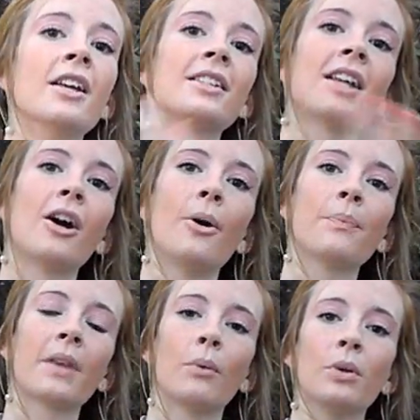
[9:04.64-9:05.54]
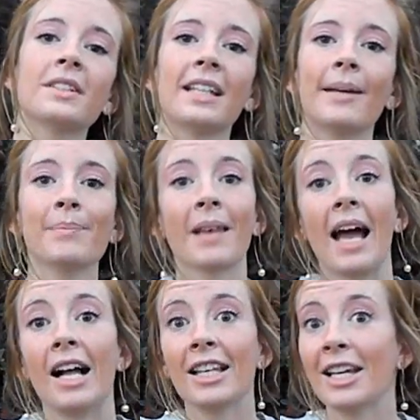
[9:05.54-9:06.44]
So, we'll see.
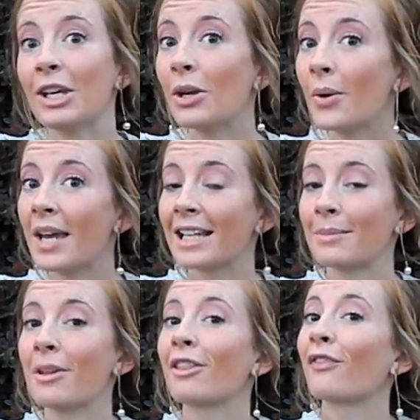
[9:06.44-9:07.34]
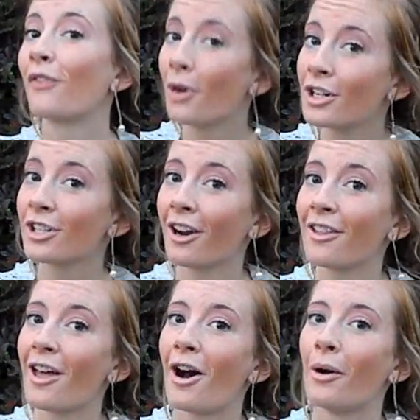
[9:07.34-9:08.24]
I'll let you know next month for
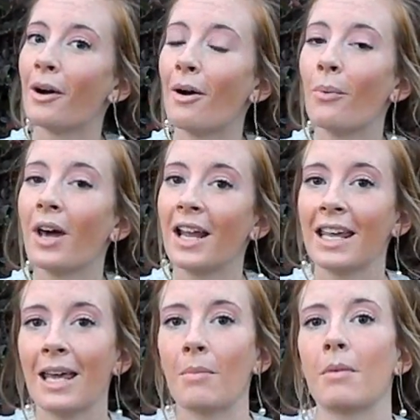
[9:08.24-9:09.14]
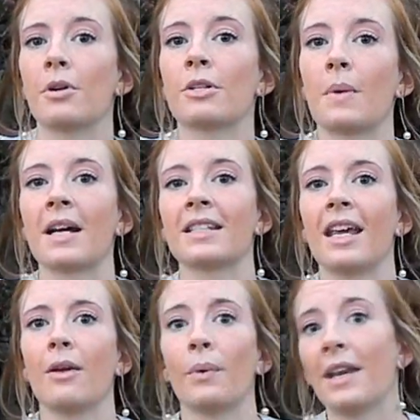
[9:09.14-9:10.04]
sure, though, what I get in my Birchbox
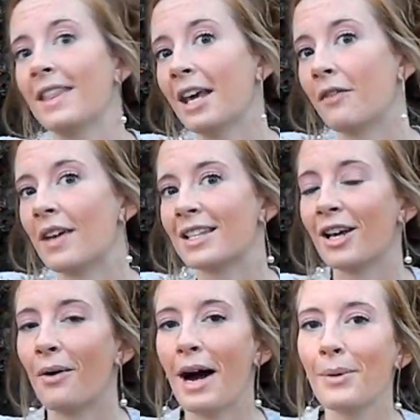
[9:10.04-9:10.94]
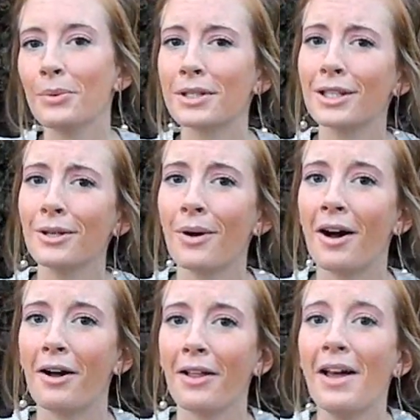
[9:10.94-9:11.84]
and what I think of it. So, I will see you
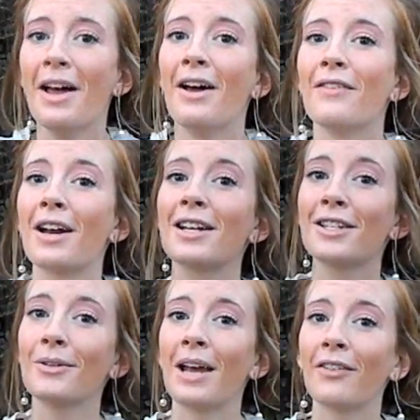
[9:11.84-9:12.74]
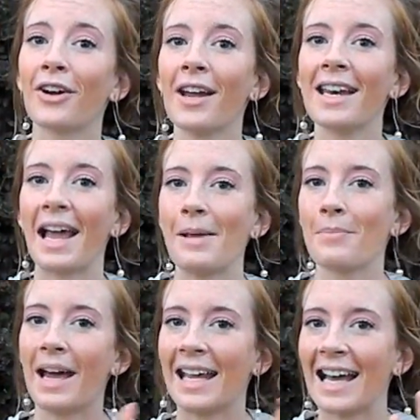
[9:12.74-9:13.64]
all very soon. Have a great night.
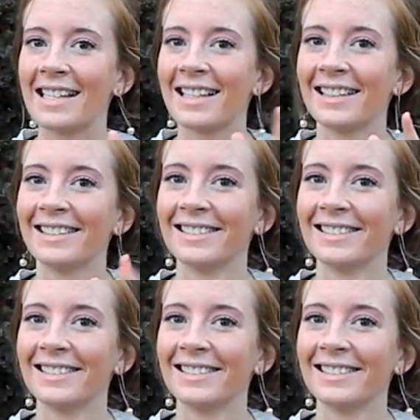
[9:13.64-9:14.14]
Bye, guys.